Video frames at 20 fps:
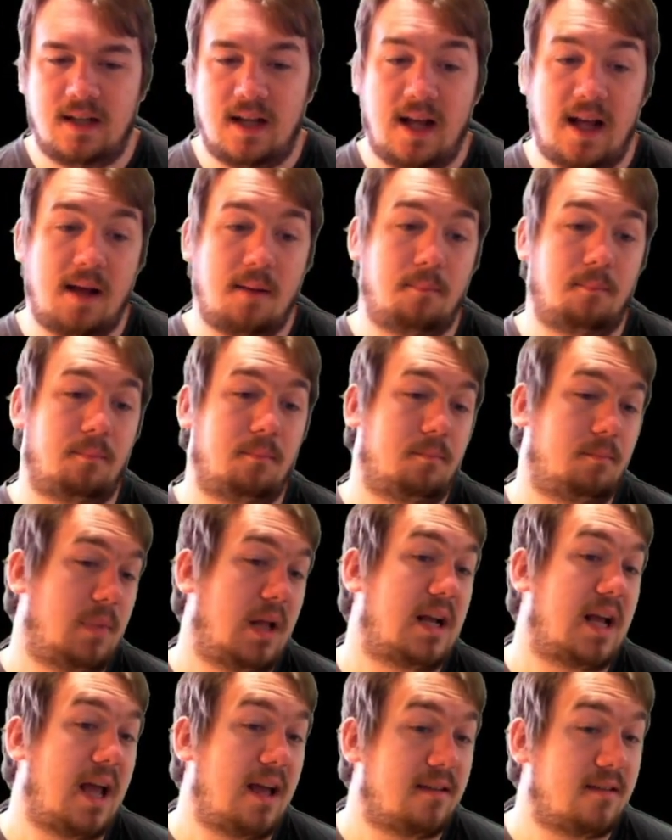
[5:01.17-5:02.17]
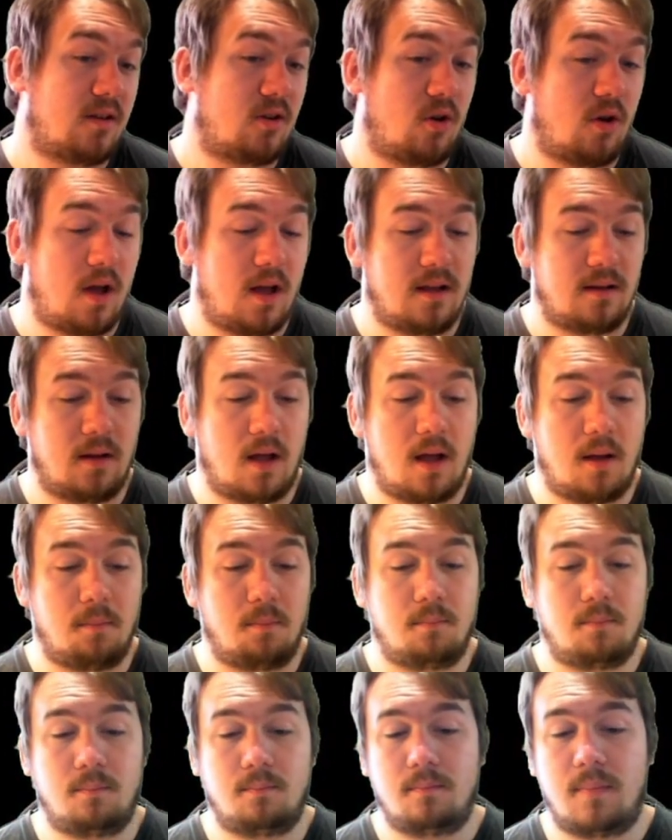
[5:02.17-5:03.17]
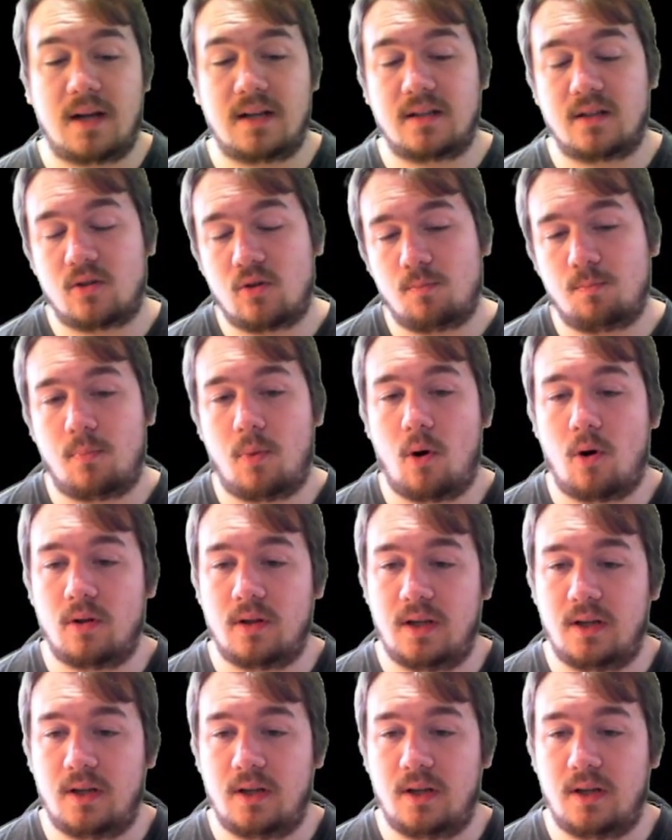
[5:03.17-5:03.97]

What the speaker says: Black has a magnet pawn